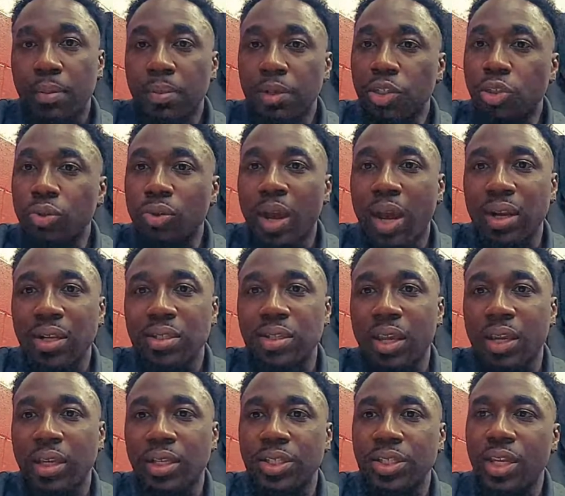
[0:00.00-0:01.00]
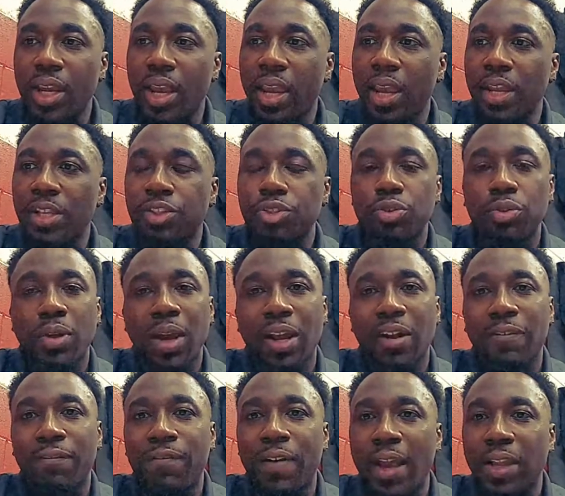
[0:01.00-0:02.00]
But you got to take a chance. You
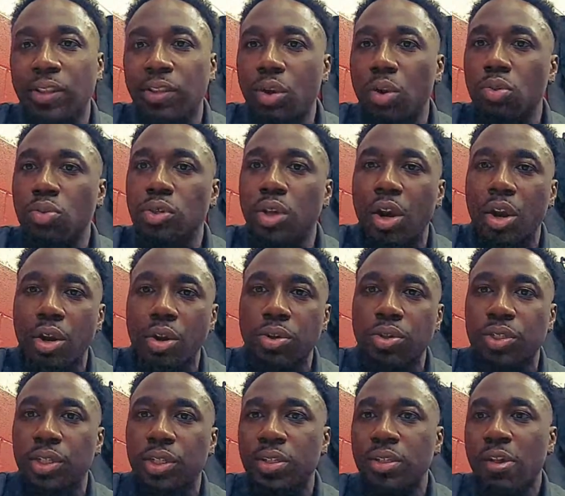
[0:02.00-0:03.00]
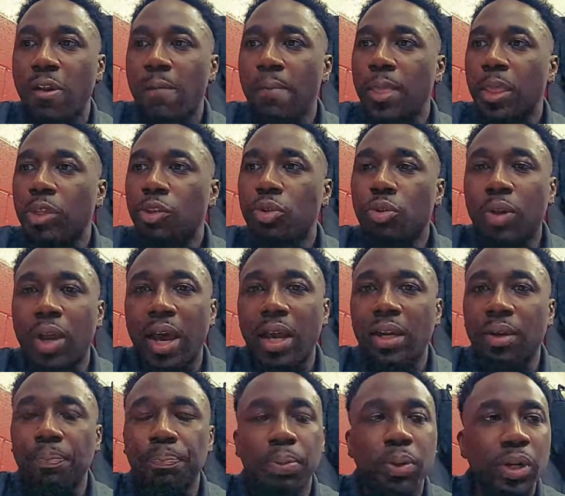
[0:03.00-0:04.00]
got to fight those urges. You
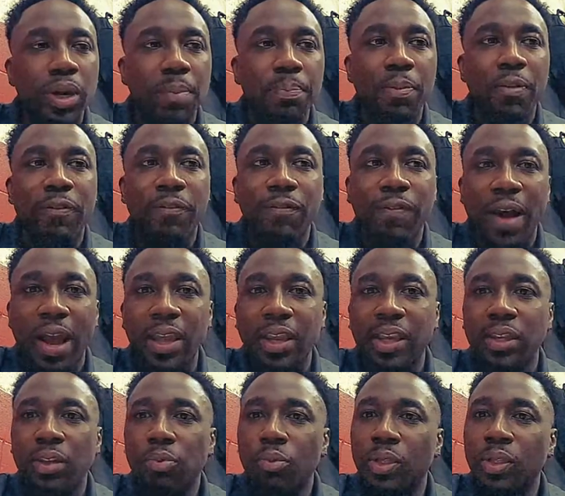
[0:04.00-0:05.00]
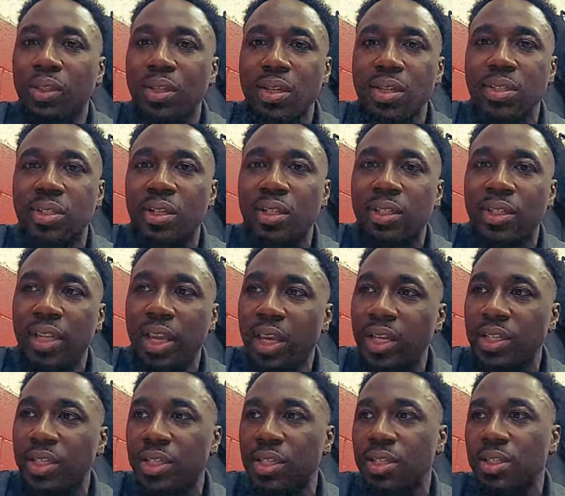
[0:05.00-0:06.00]
got to put up a fight with these
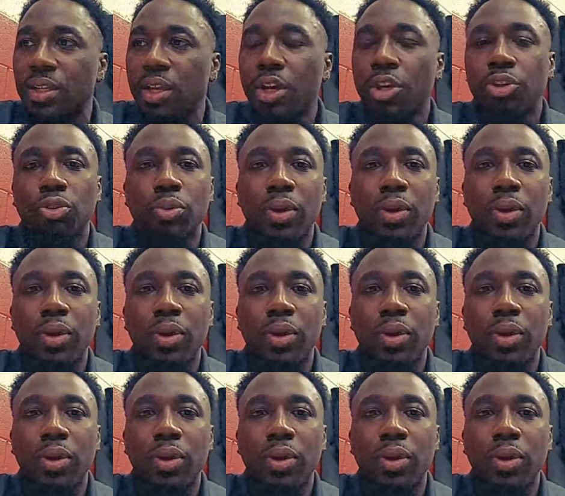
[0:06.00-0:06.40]
addictions.